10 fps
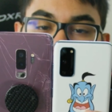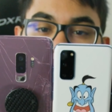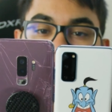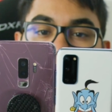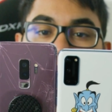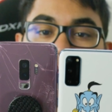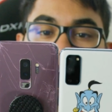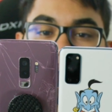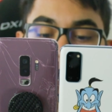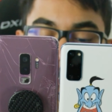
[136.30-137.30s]
it's
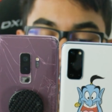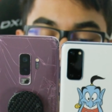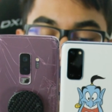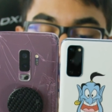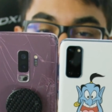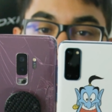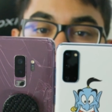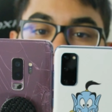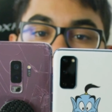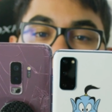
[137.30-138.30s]
almost as if you
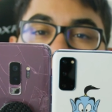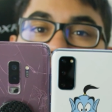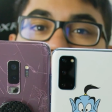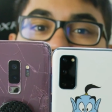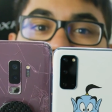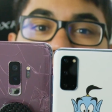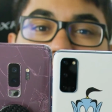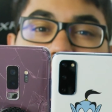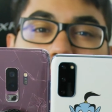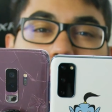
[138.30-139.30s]
have a plus-sized
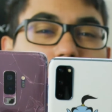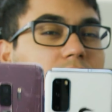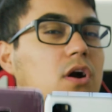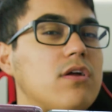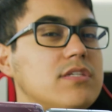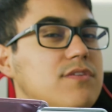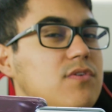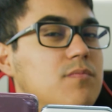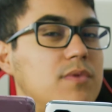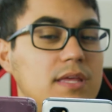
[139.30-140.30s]
phone, regardless of
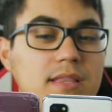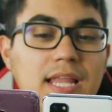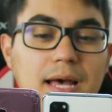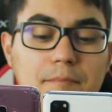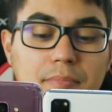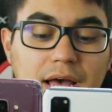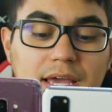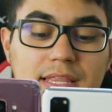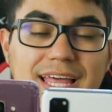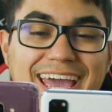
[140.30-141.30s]
you not
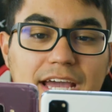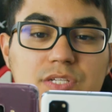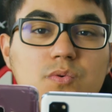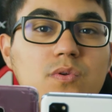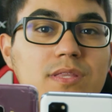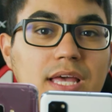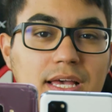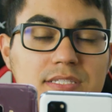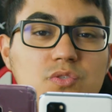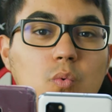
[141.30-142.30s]
buying the actual
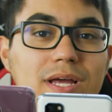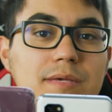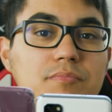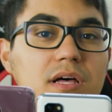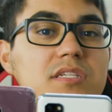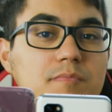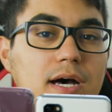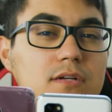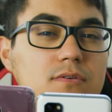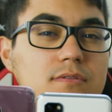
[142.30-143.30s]
S20 Plus
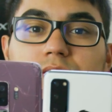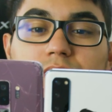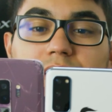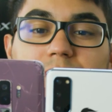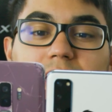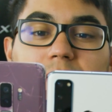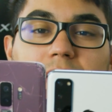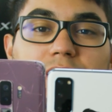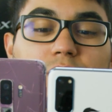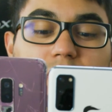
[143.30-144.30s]
model. So keep that in
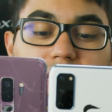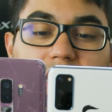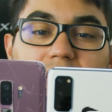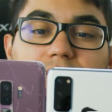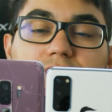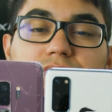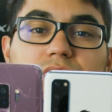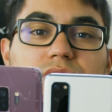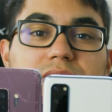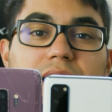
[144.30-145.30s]
mind. You only get ever
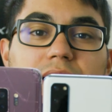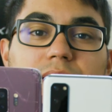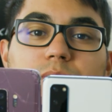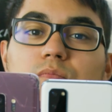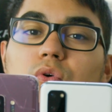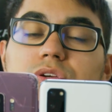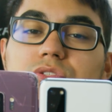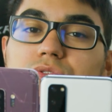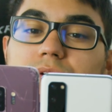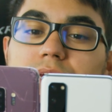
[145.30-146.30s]
so slightly more
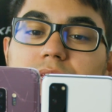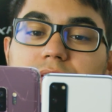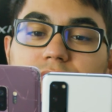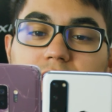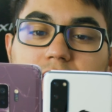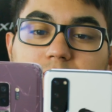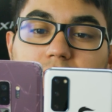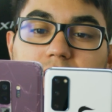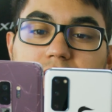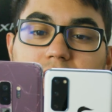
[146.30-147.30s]
screen if you get the
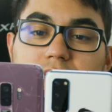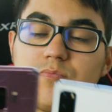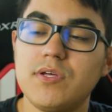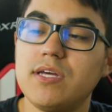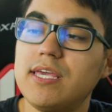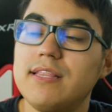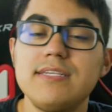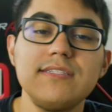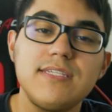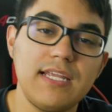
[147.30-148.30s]
plus size, but again,
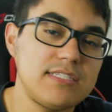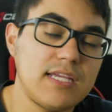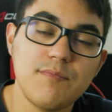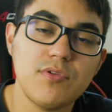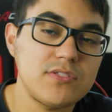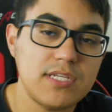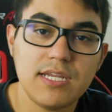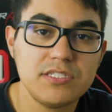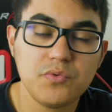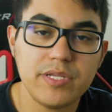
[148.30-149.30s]
this is an S9 Plus and an
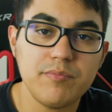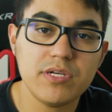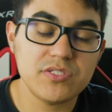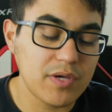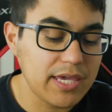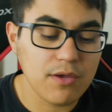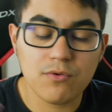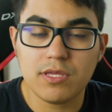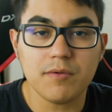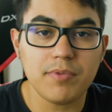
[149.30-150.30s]
S20 Plus, so I can't
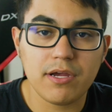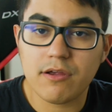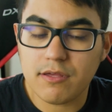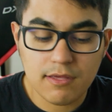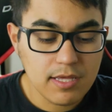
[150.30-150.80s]
really compare it.